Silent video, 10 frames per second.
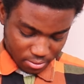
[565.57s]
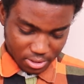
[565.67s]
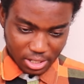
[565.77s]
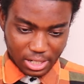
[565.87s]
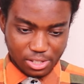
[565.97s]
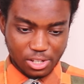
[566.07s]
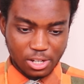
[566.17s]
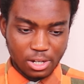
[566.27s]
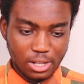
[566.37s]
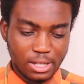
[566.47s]
Yeah. Okay, that's
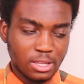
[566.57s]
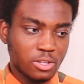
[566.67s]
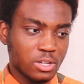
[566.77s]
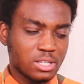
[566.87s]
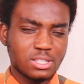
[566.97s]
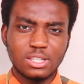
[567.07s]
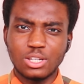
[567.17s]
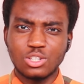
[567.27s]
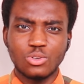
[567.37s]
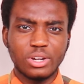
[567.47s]
good. Is
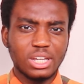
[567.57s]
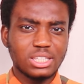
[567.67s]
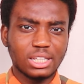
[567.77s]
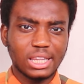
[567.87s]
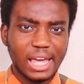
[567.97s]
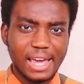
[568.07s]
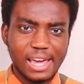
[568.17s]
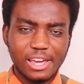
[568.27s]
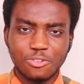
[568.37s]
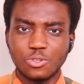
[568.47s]
is there any
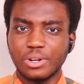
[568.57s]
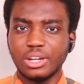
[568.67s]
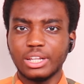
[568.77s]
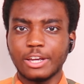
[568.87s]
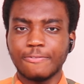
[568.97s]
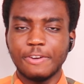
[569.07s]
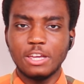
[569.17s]
delay? Is there any like